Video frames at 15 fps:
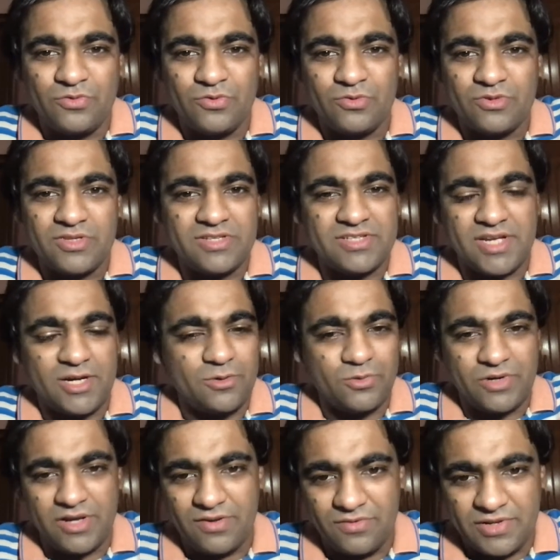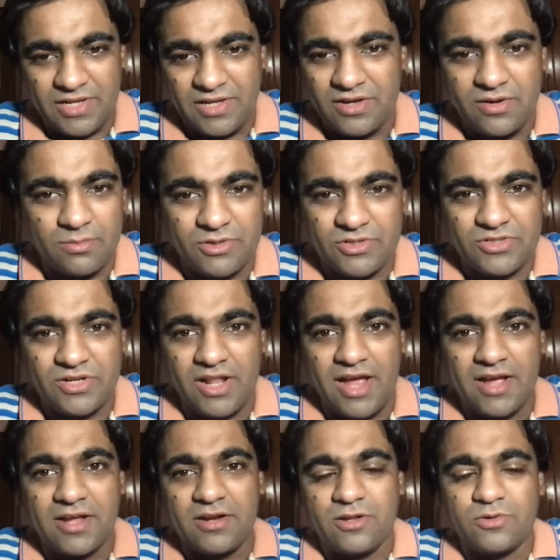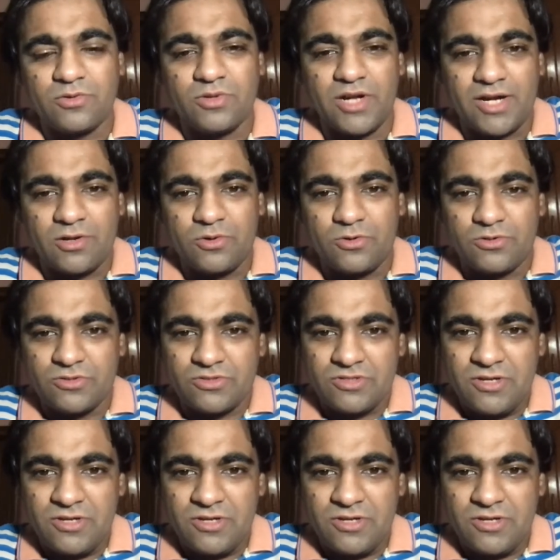you since I don't have any commercial angle to that course.